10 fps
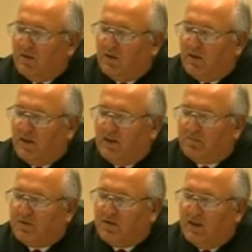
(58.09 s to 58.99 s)
during these
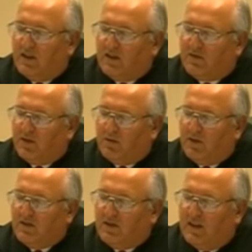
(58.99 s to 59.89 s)
proceedings for the
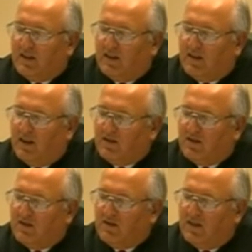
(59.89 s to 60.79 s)
reason that
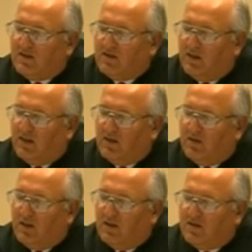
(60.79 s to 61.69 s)
detention is necessary
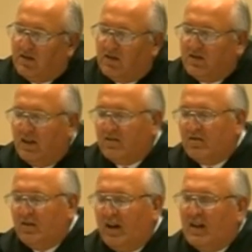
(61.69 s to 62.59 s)
due to the serious
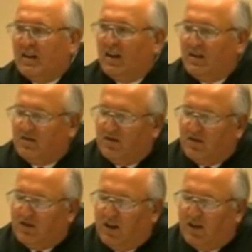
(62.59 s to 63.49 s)
nature of the
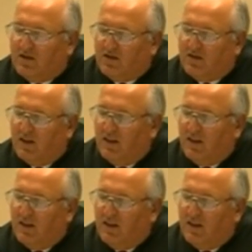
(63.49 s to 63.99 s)
allegations and charges.